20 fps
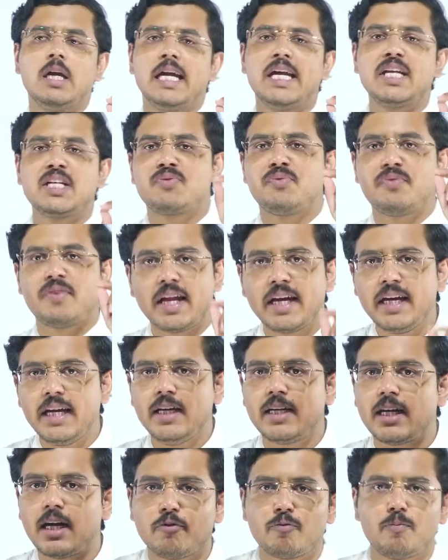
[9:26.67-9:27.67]
is
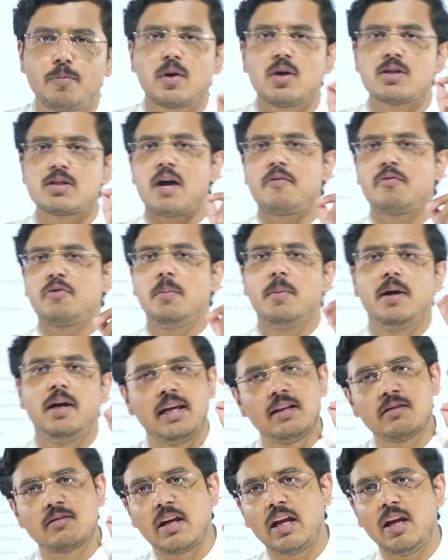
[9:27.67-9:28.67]
very tough, because after
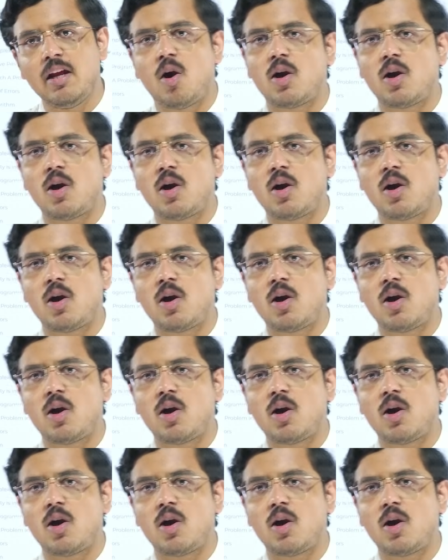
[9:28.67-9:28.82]
building 3